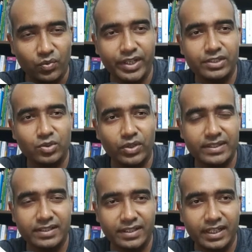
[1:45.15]
One is
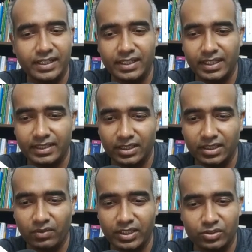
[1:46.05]
known as the training data and the
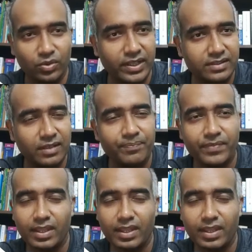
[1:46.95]
other one is known as the